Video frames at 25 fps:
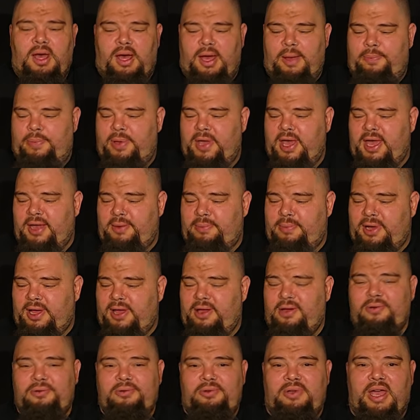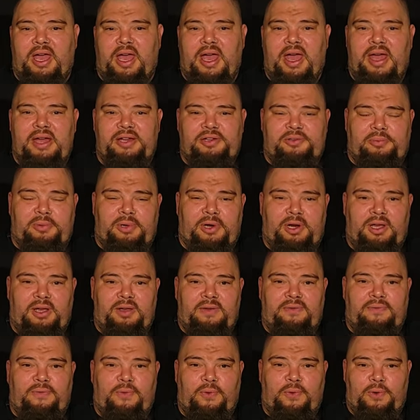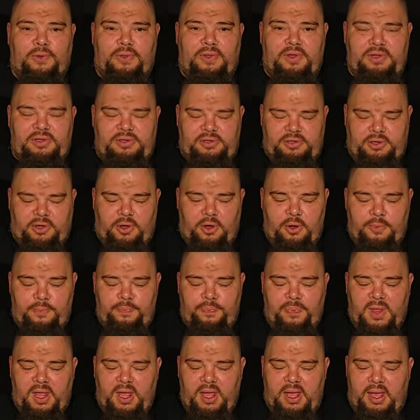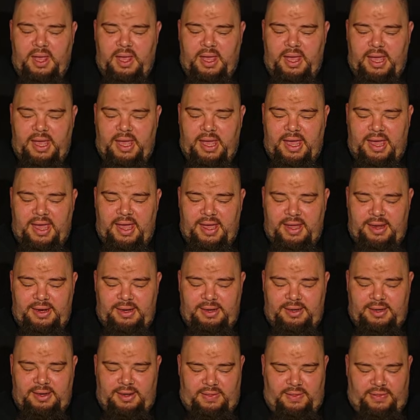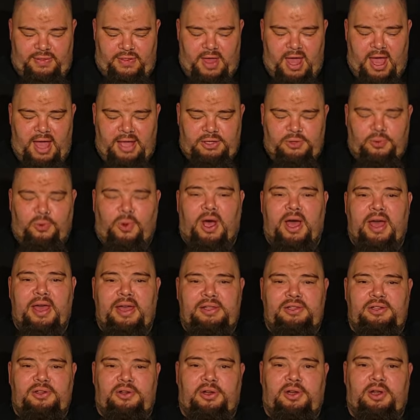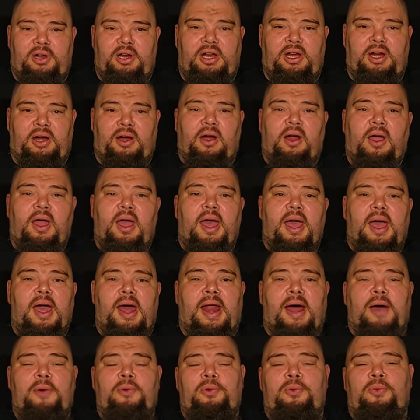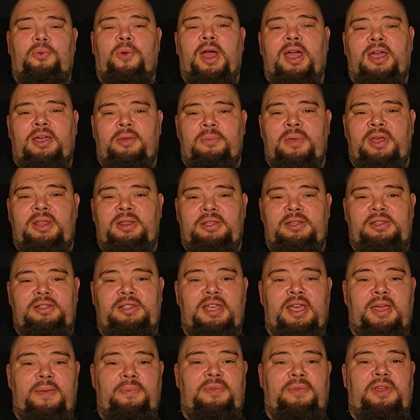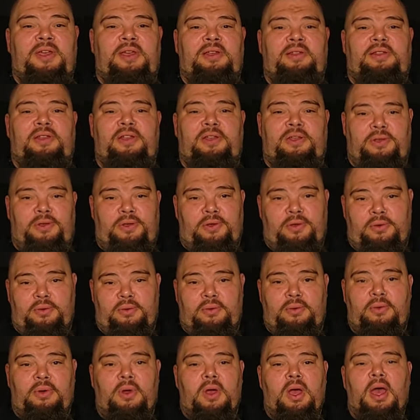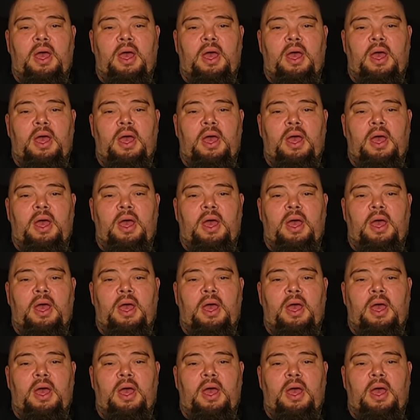I paid my own cash money for this scope, and that's why it's on here. And I would recommend the same thing to you.